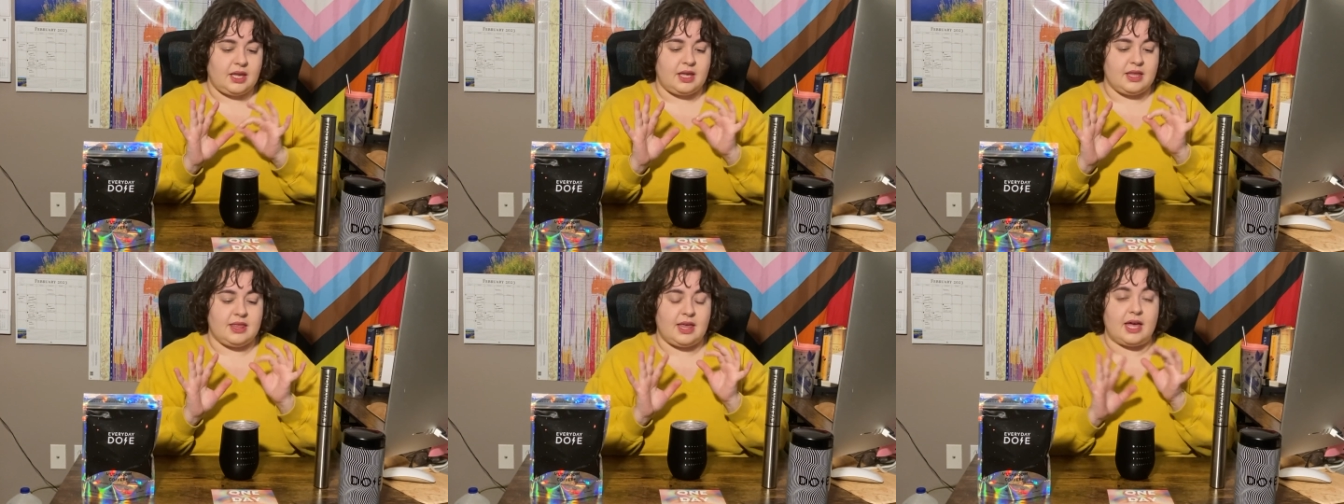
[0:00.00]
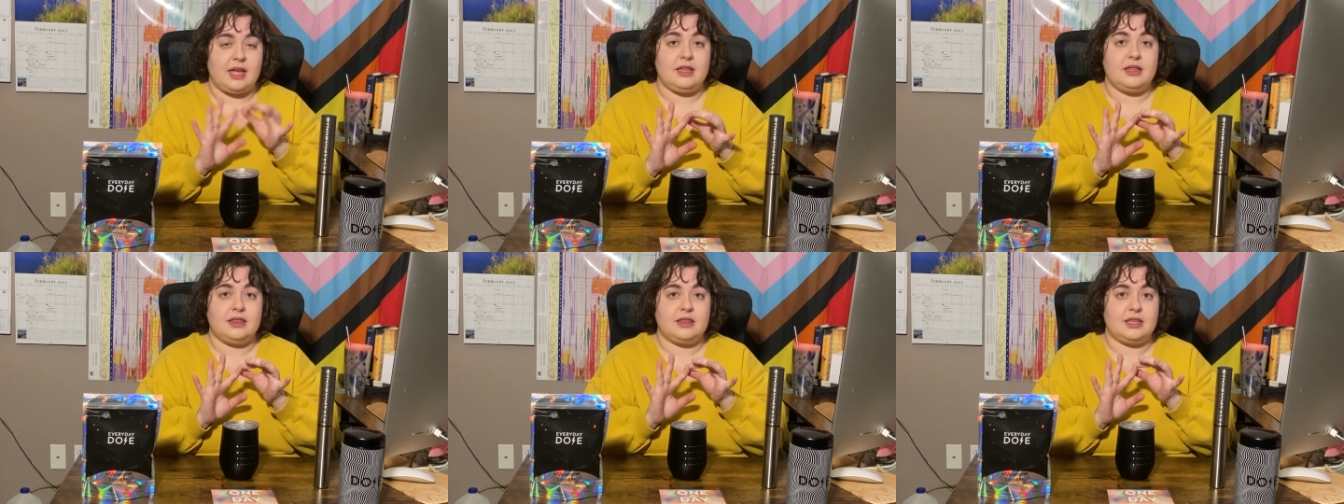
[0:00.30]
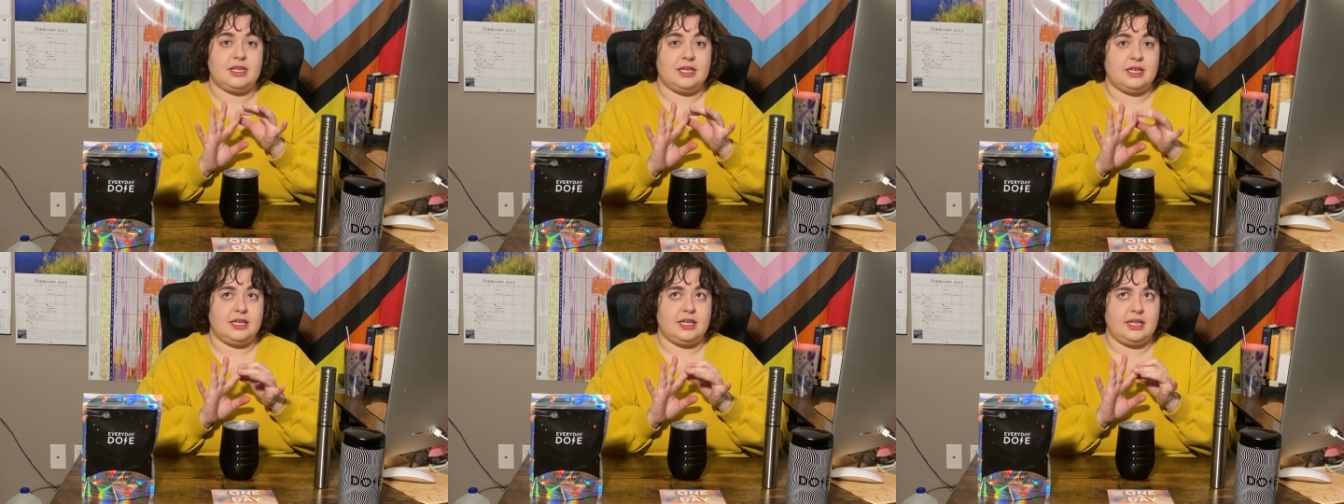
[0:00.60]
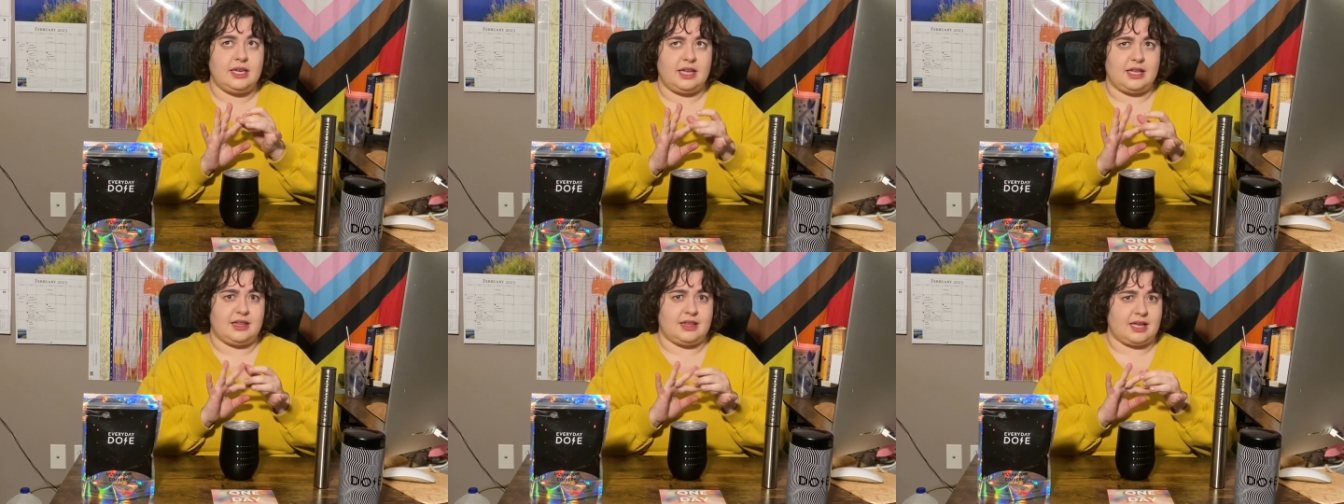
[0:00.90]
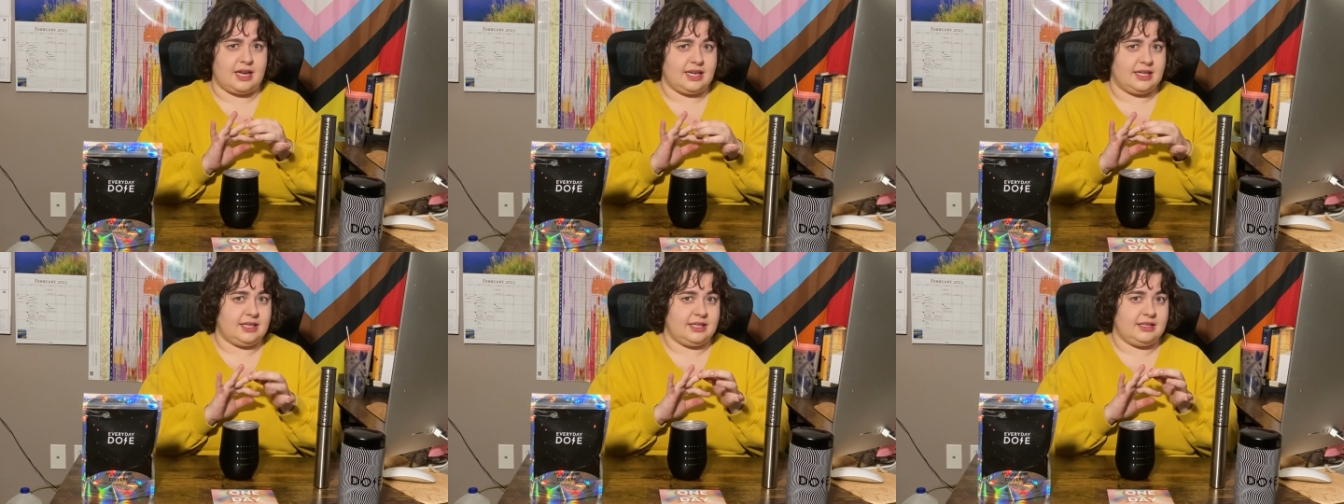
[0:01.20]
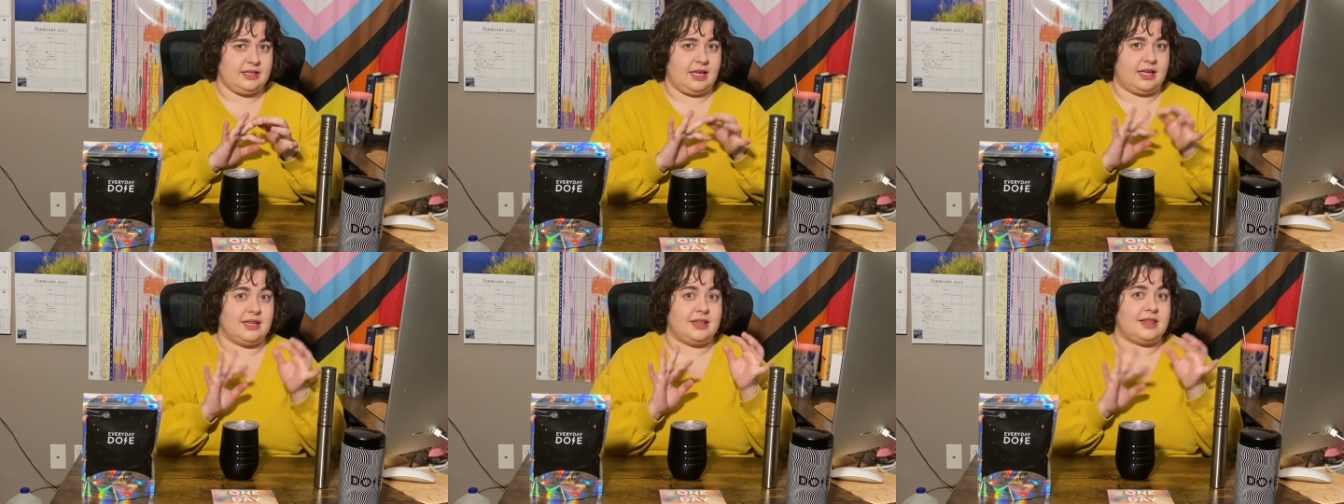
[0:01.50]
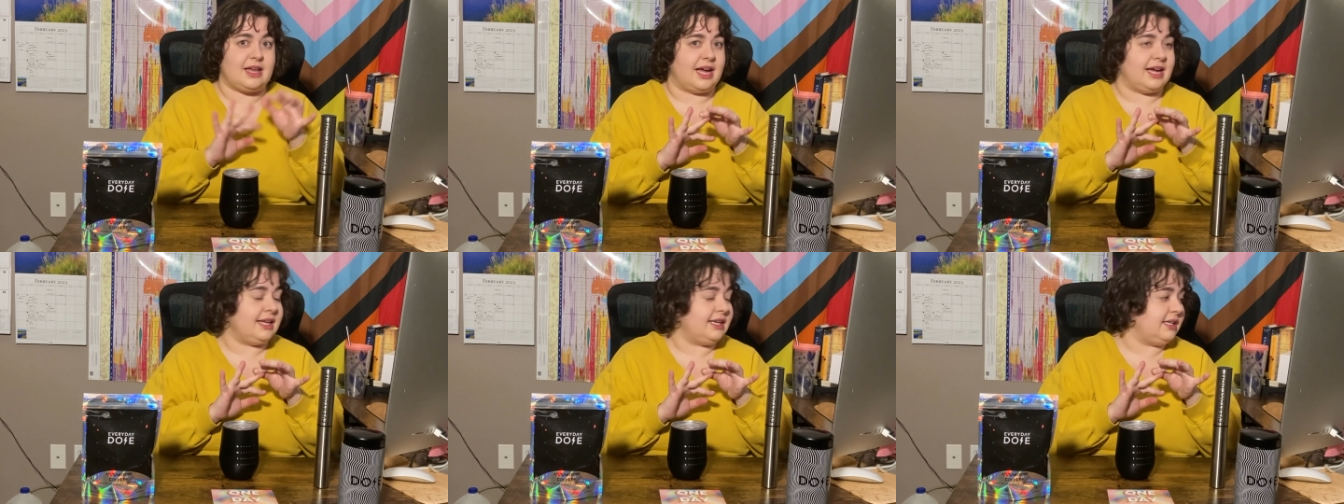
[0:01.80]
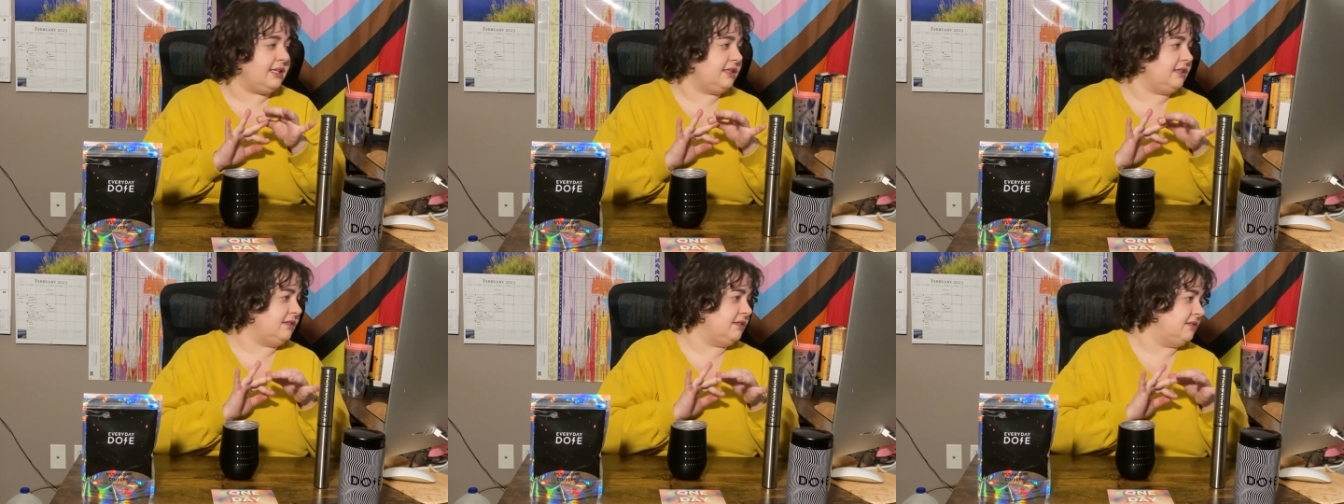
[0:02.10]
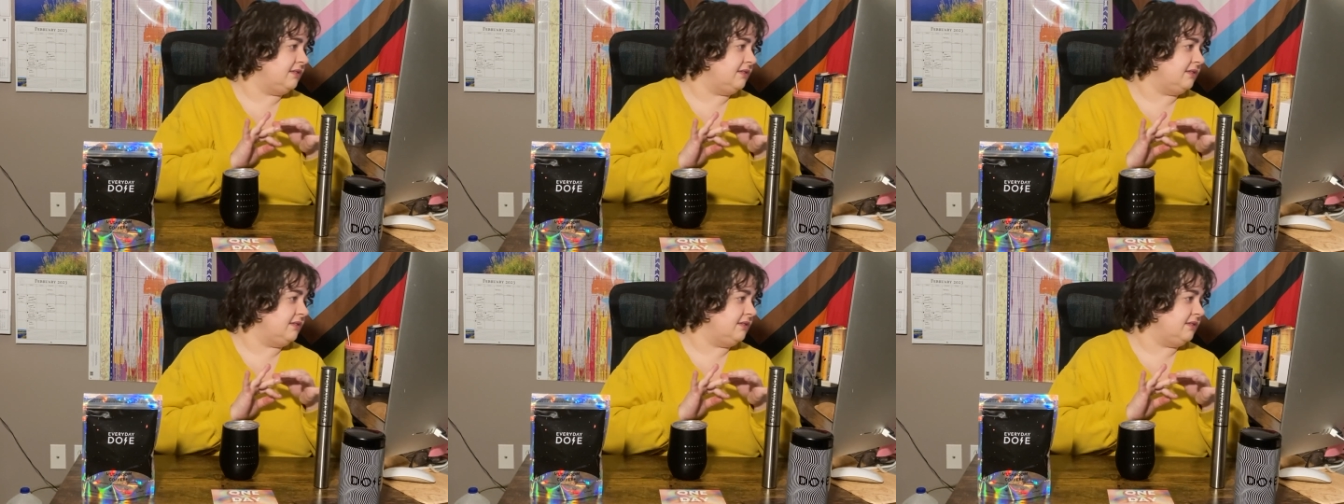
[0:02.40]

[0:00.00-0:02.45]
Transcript: The L-theanine, L-theanine, L-theanine?